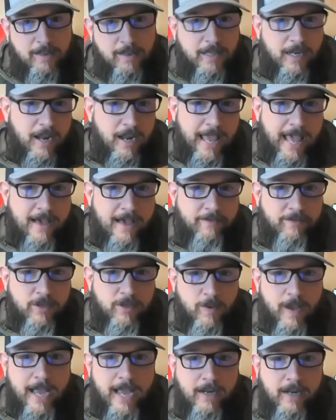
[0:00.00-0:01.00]
that I have
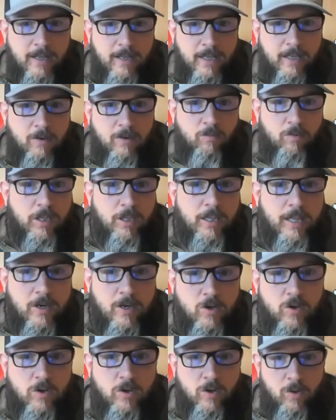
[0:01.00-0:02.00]
to act in
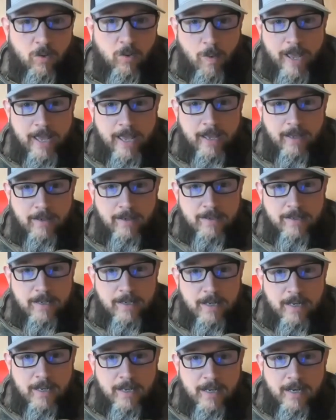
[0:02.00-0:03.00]
relational ways.
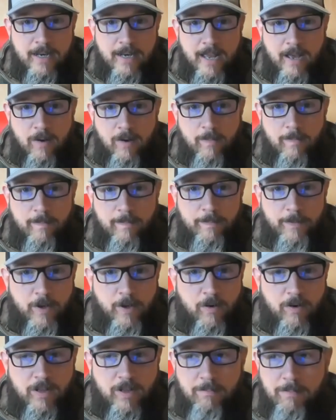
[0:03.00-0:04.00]
Now,
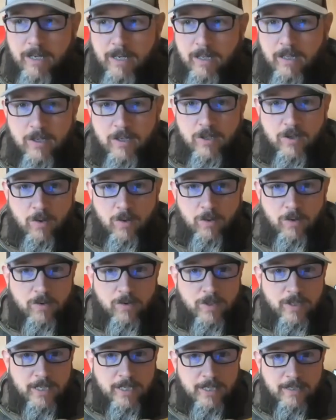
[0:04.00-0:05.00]
you're in the middle of
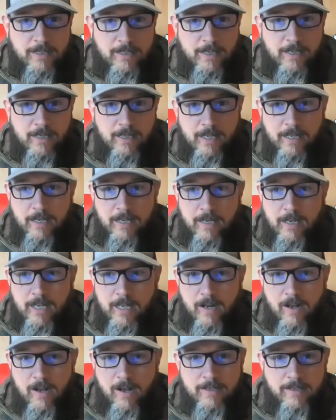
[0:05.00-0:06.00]
shoulder season
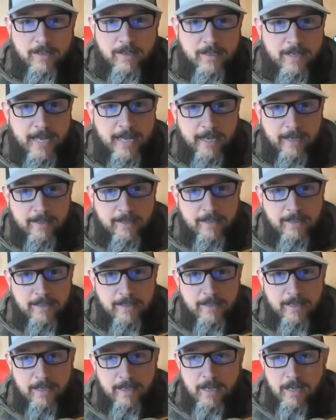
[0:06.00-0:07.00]
in Austin,
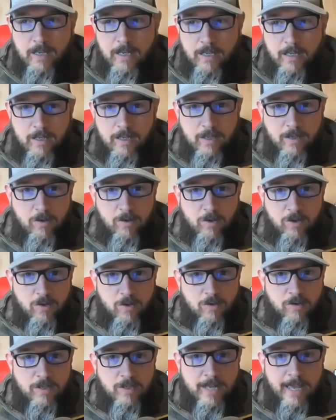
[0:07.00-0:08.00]
Texas. You
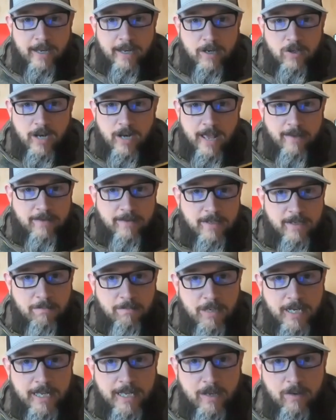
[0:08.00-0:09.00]
sure as heck should have
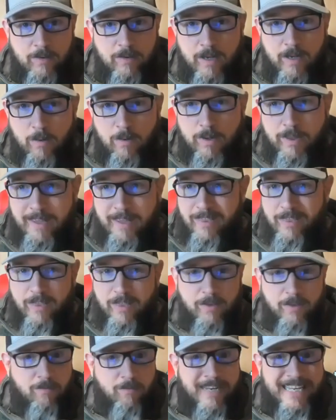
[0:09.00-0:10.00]
somebody out there within
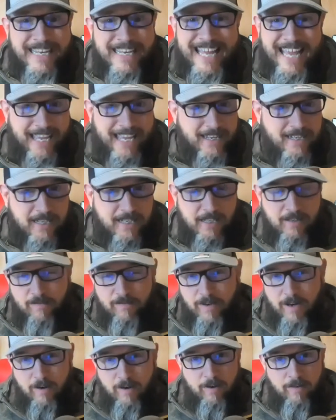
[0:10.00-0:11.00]
three days at the
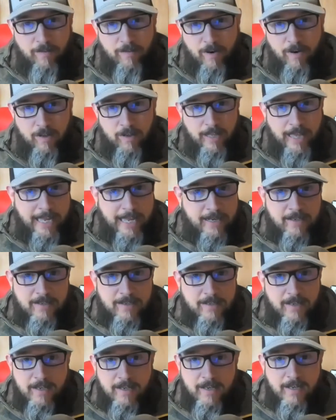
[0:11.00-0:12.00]
very
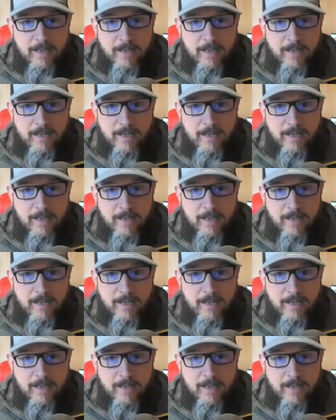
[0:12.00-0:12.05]
latest,